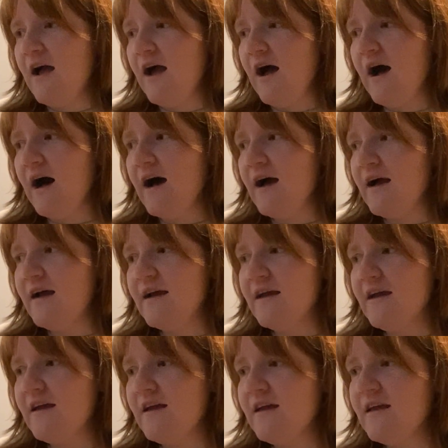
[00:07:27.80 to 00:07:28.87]

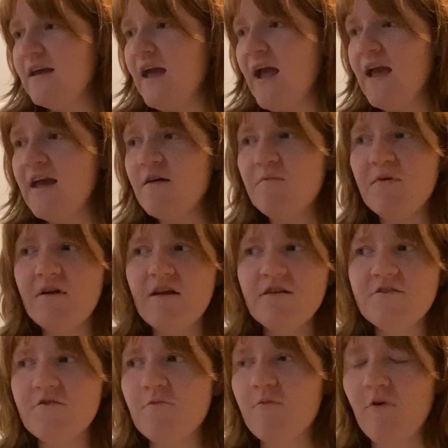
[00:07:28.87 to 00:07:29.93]
I can't put
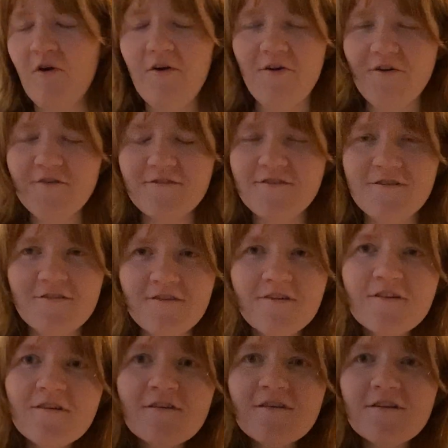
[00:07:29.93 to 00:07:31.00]
into words.
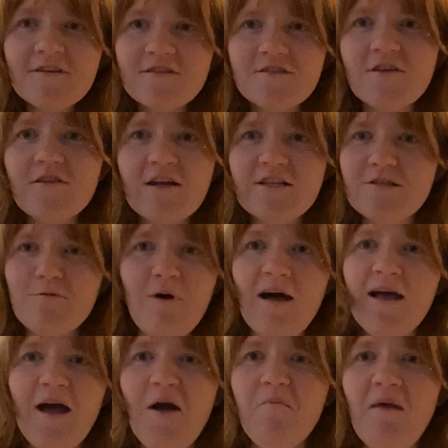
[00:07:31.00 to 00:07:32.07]
So that's why
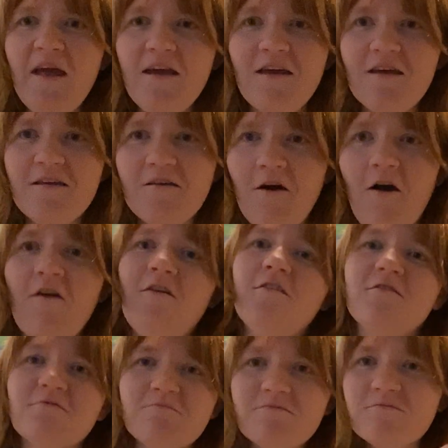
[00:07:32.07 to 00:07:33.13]
I make art,
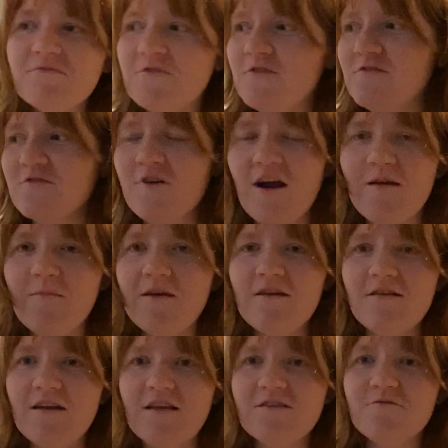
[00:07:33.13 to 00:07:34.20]
to describe it.
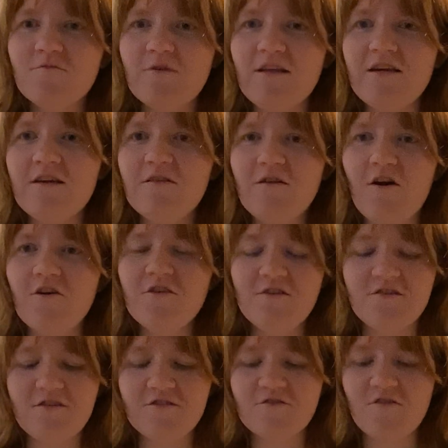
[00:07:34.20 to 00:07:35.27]
It's really hard to
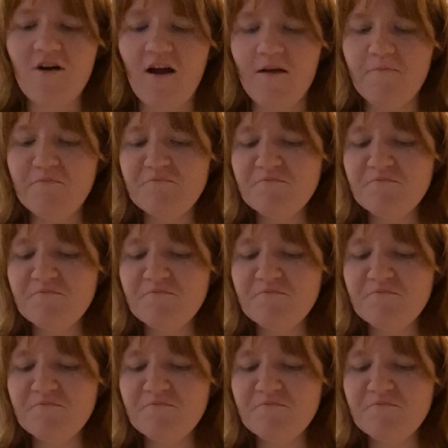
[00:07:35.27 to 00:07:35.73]
describe.